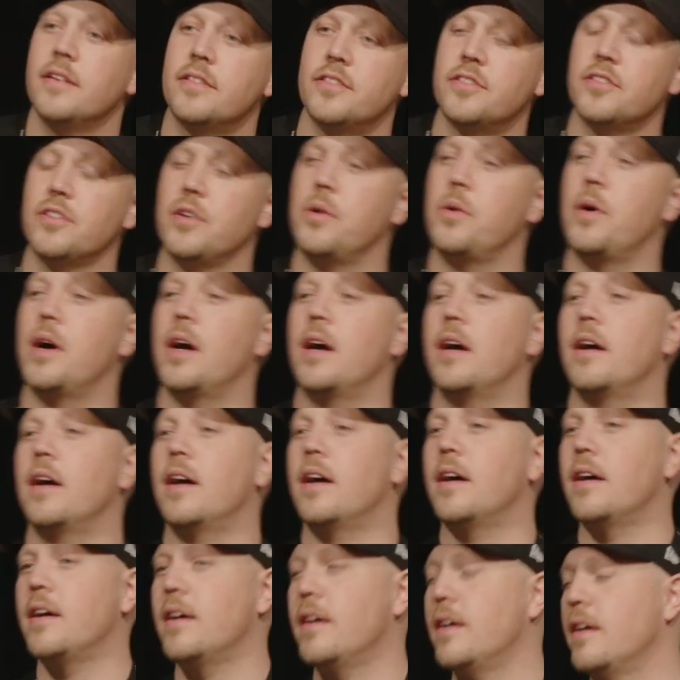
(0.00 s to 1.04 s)
So
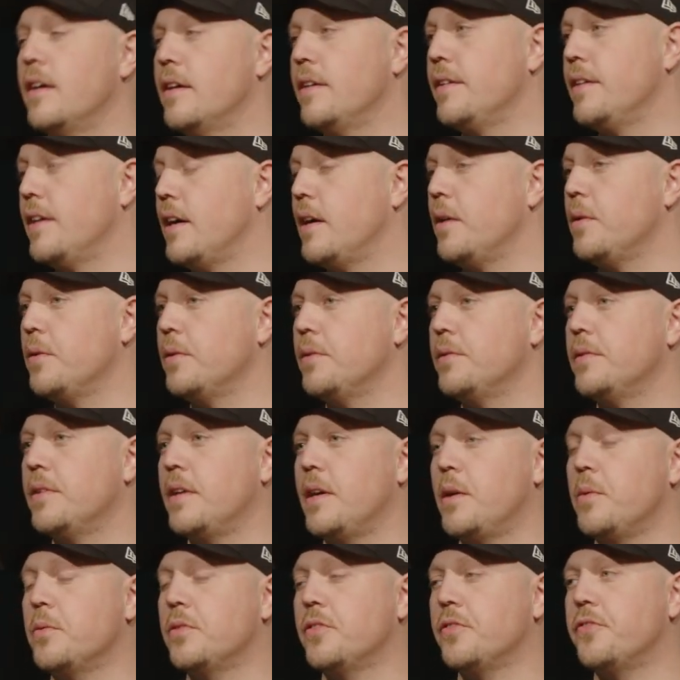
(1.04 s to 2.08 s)
I
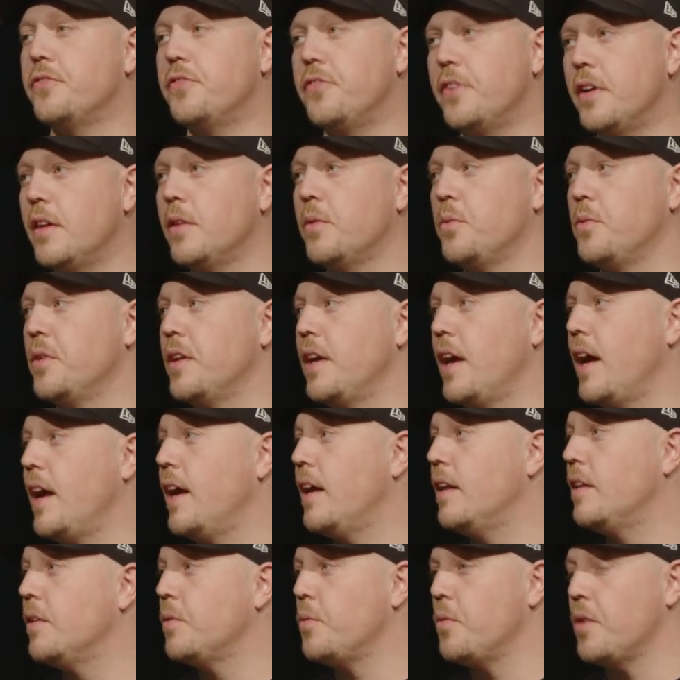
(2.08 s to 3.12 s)
was filled with
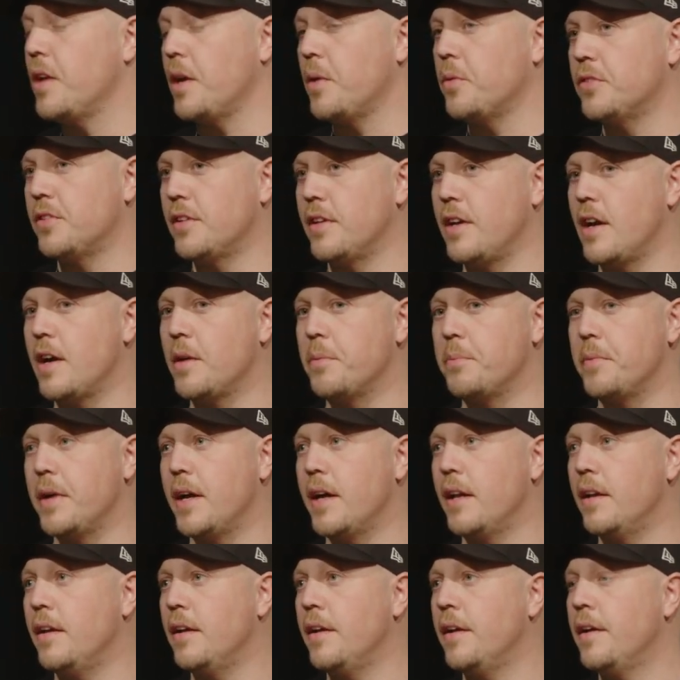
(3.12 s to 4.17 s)
hate when I was a young man.